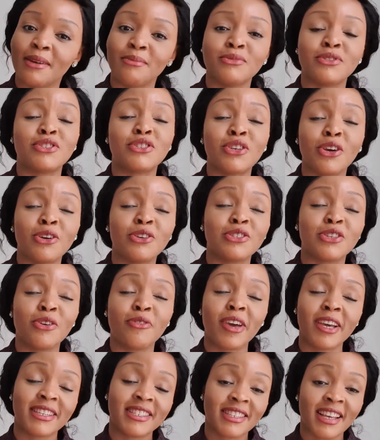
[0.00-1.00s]
I'm so
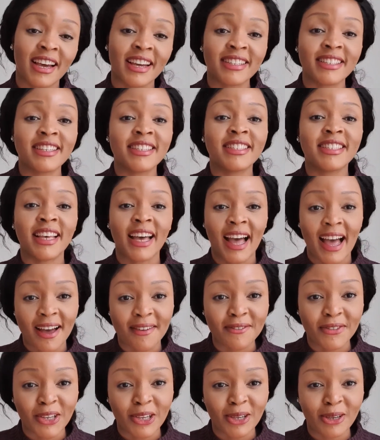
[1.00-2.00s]
excited to
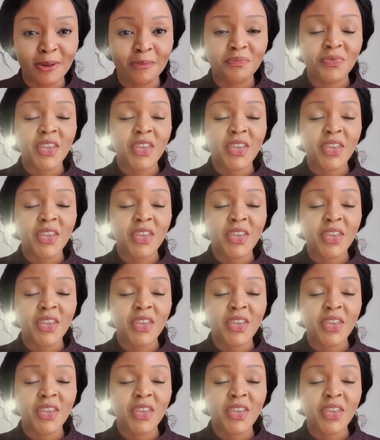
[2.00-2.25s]
have you.